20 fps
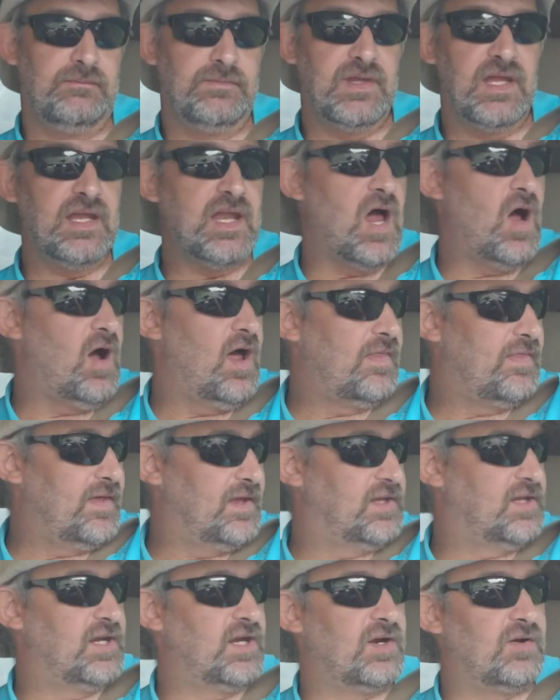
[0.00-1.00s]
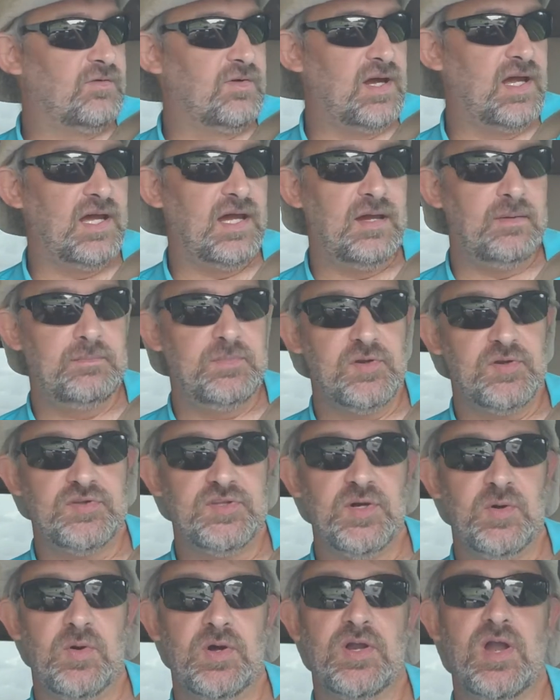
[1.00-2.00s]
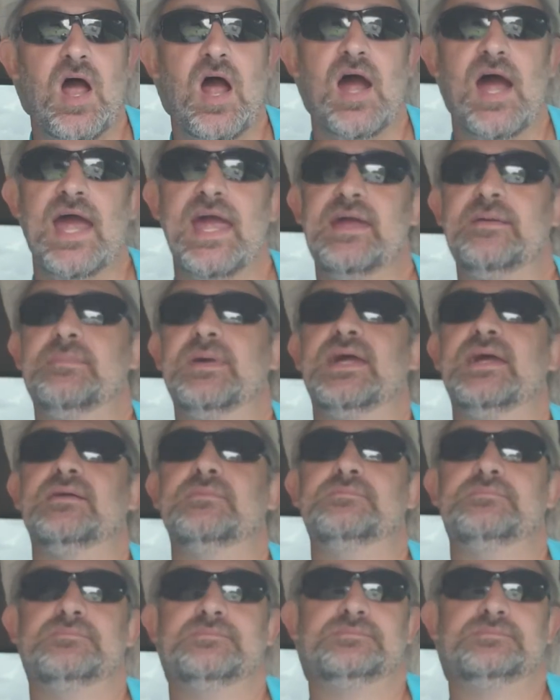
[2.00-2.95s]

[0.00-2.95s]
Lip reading: I think you're doing all right, man.